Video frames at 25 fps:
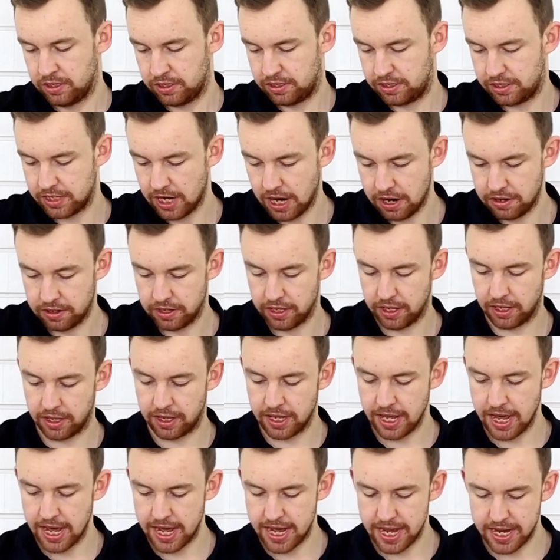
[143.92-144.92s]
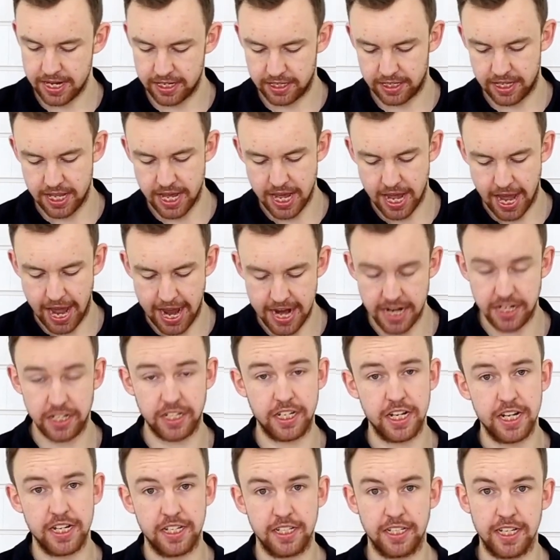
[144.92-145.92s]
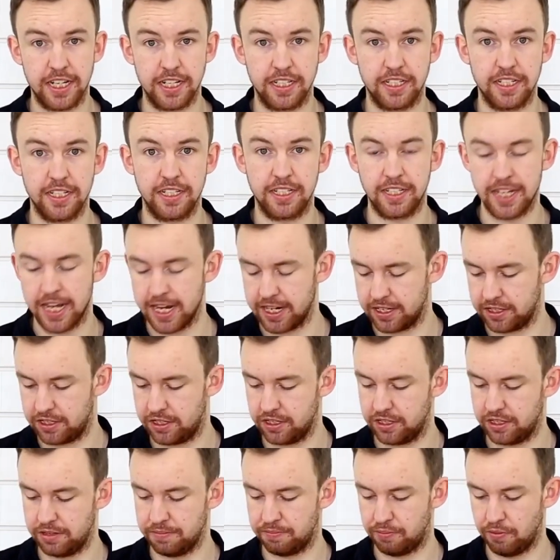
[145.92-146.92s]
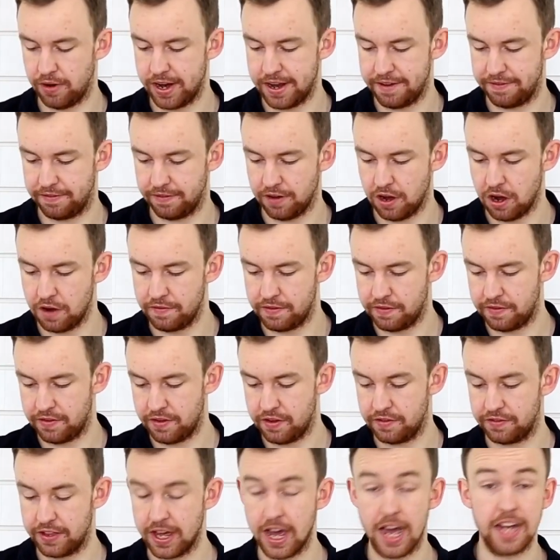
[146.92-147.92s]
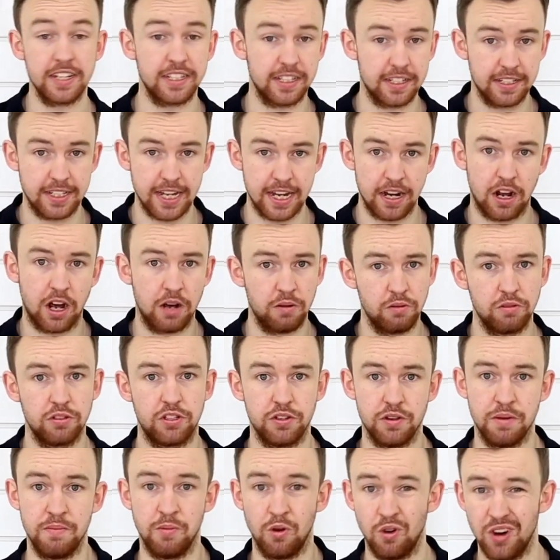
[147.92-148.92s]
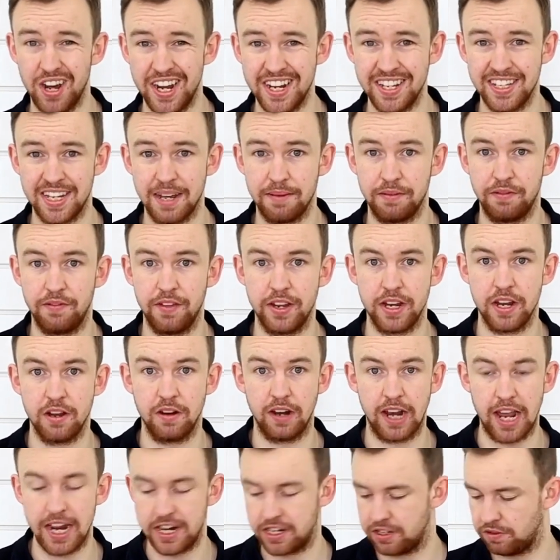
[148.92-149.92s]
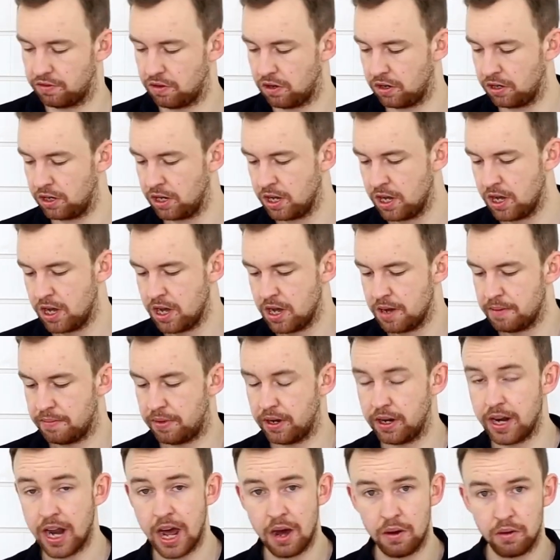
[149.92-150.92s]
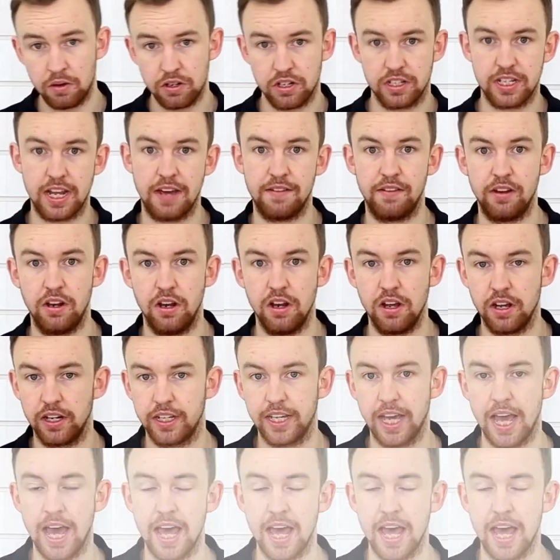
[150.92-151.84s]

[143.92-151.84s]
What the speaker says: So that is the HT66, just a brief overview of that. As I said, I will do a more in-depth video later on, but now we'll just have a look